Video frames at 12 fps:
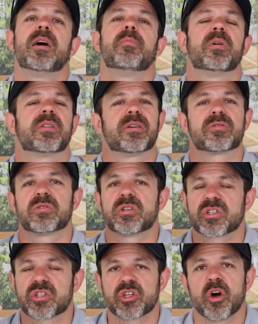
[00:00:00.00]
But there's
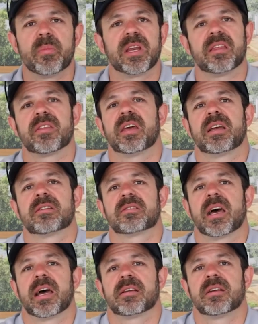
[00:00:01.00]
just so many things
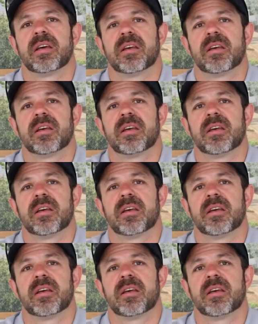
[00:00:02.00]
that